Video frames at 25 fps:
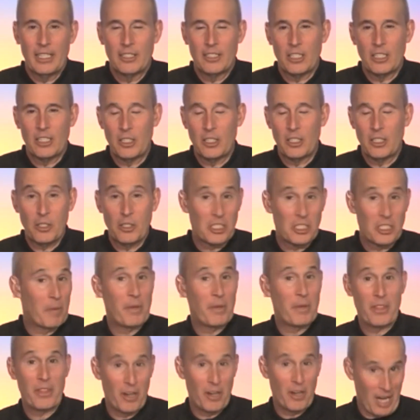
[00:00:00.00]
to do
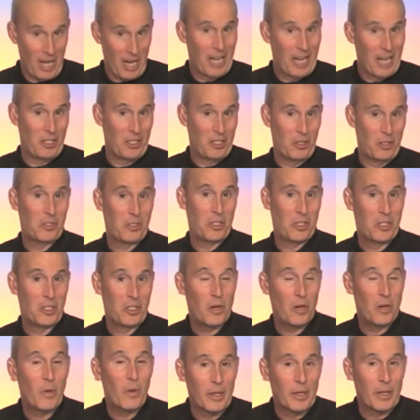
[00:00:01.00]
something they're not used to
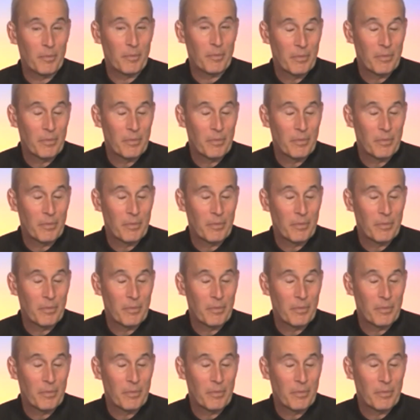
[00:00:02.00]
doing.